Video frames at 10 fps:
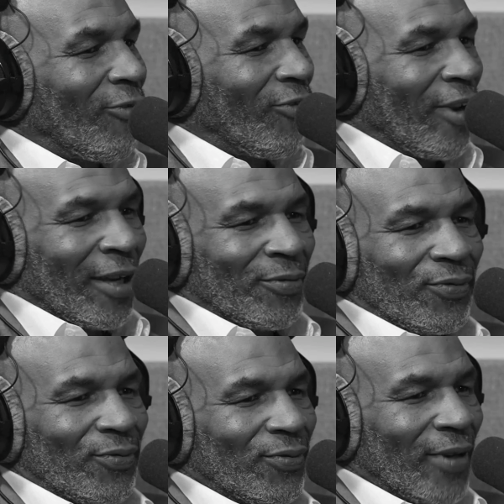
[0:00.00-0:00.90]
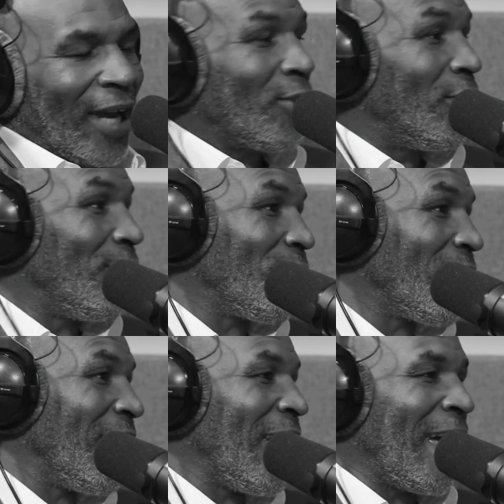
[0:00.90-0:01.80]
I used to live
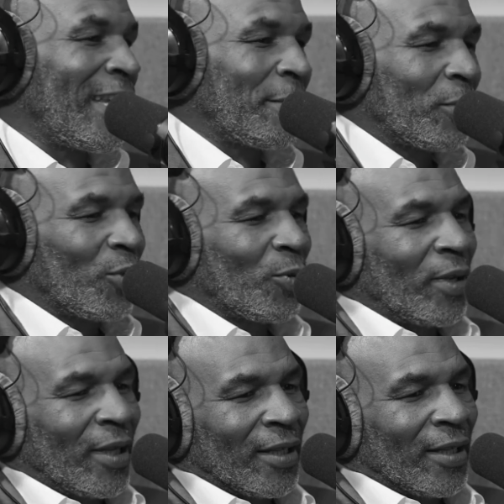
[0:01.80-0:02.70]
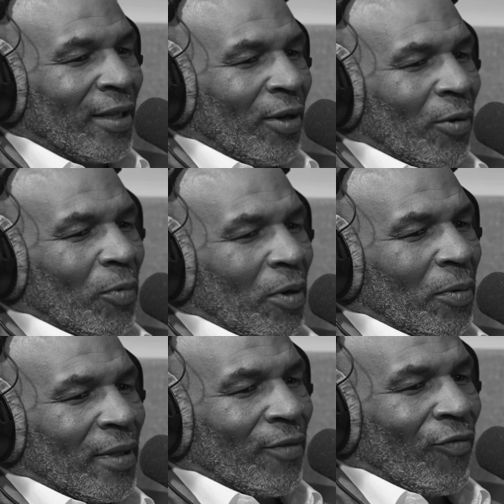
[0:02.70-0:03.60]
on Atlantic between, what
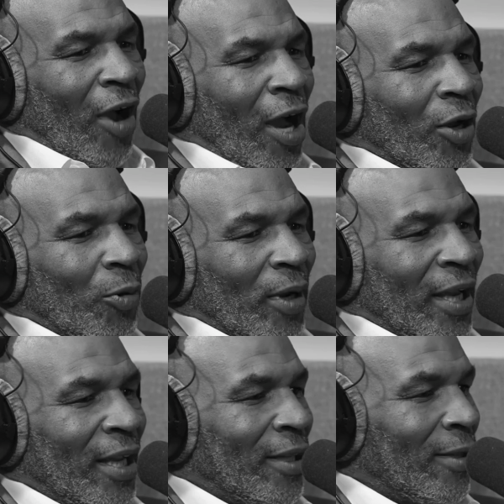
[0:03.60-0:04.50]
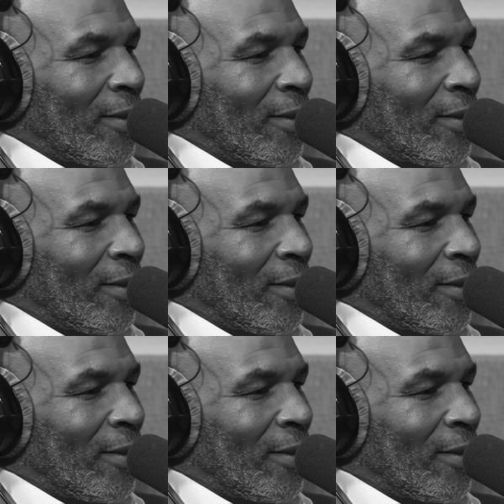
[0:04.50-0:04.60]
was it, Rockaway and